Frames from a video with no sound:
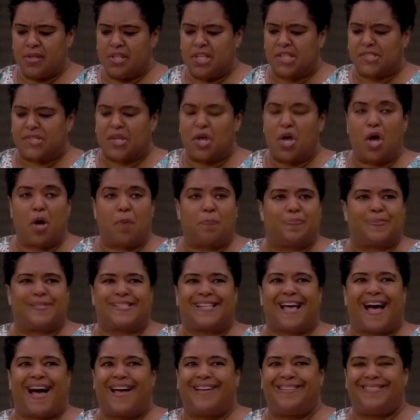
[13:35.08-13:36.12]
as a
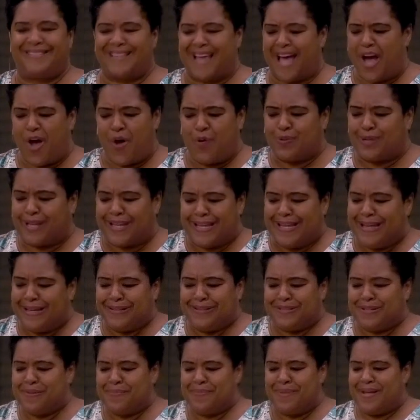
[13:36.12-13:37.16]
female can
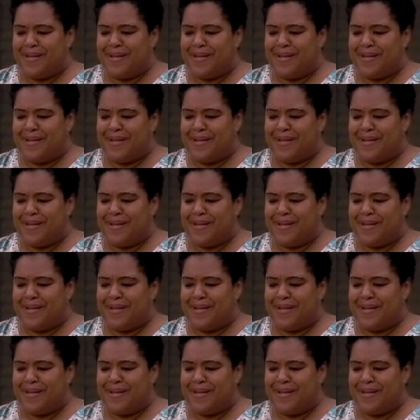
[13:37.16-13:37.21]
identify